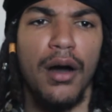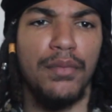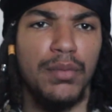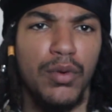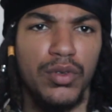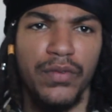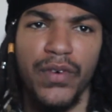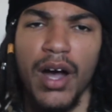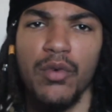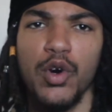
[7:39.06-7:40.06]
People with
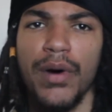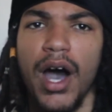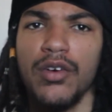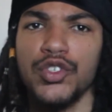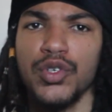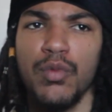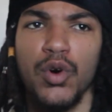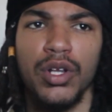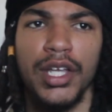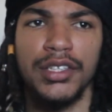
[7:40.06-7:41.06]
defined willpowers are
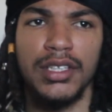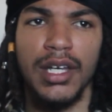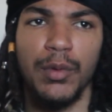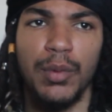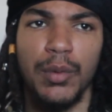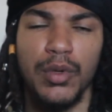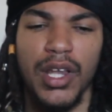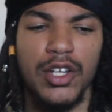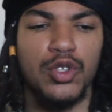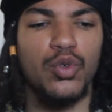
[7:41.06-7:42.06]
more or less the type of people
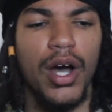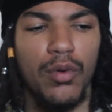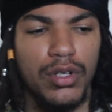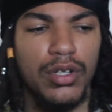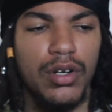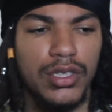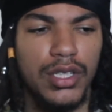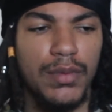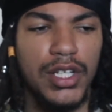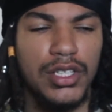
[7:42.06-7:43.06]
like, do I want to go to
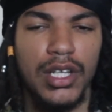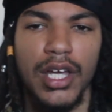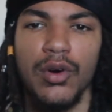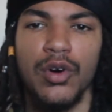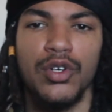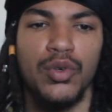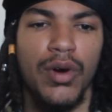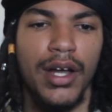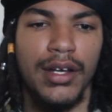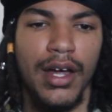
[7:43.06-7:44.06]
the beach today or do
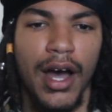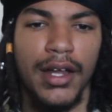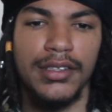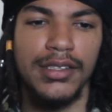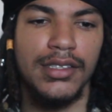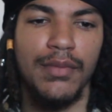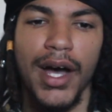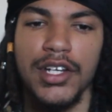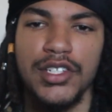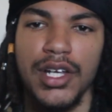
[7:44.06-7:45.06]
I not? Is this in
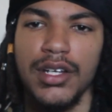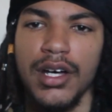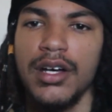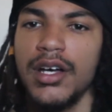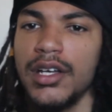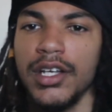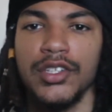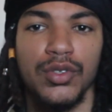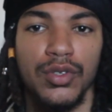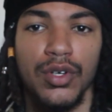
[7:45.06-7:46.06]
my agenda?
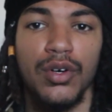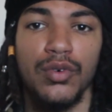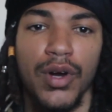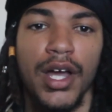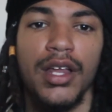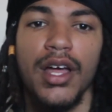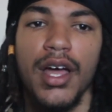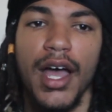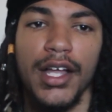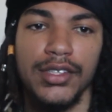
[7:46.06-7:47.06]
Yes or no, right?
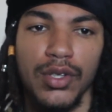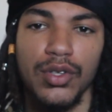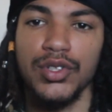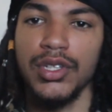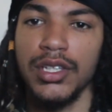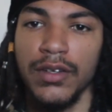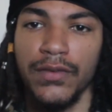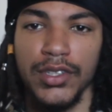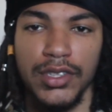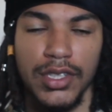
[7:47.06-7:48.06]
And so those are the
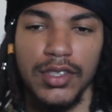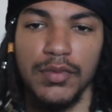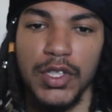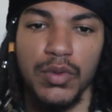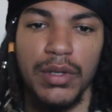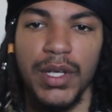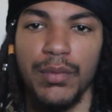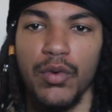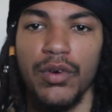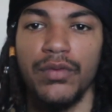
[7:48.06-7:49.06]
differences between
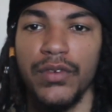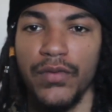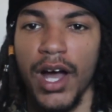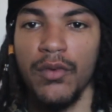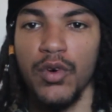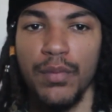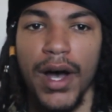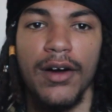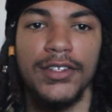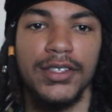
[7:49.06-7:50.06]
people with defined
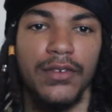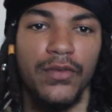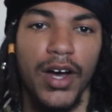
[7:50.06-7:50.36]
willpowers and